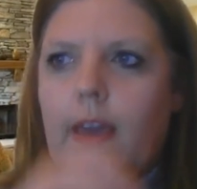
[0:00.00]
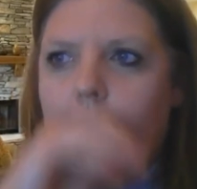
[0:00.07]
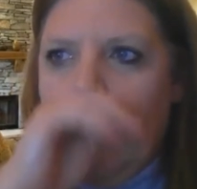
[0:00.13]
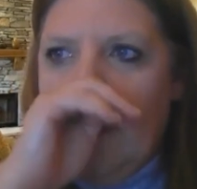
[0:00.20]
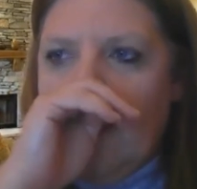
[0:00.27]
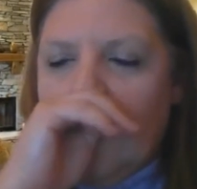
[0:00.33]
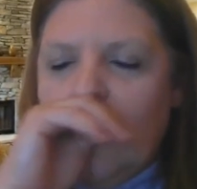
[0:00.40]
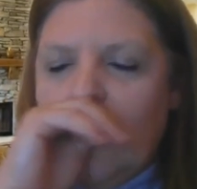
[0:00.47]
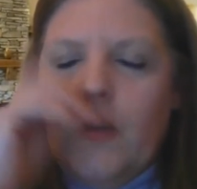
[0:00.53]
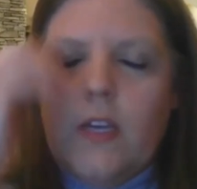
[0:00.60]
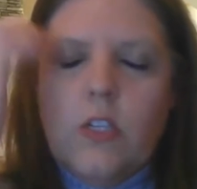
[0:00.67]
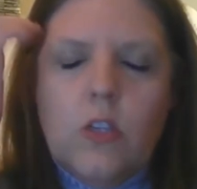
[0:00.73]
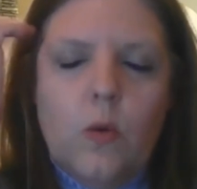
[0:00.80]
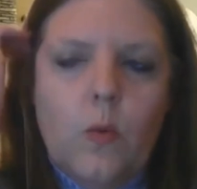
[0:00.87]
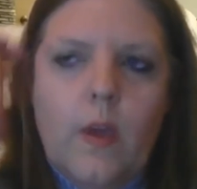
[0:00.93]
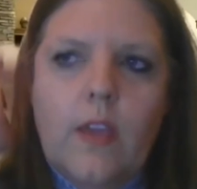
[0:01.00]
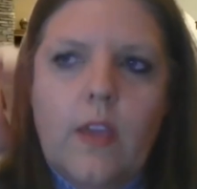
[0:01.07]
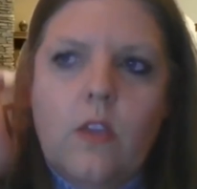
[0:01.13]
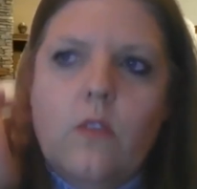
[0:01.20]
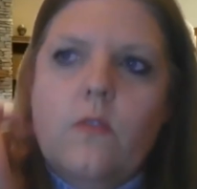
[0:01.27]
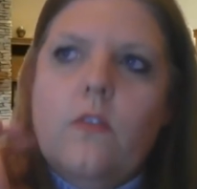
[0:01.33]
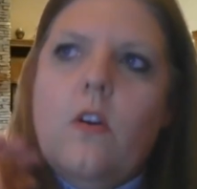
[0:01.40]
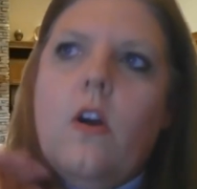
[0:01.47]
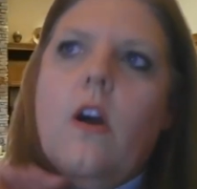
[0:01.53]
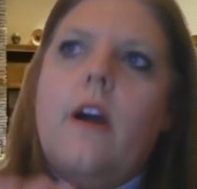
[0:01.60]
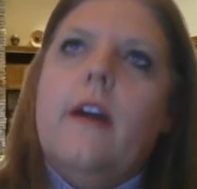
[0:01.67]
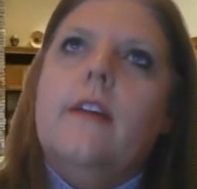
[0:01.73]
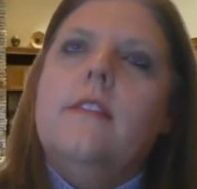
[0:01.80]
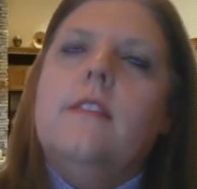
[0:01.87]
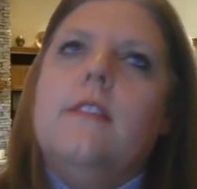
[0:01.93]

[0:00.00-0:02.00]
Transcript: In a situation where you've got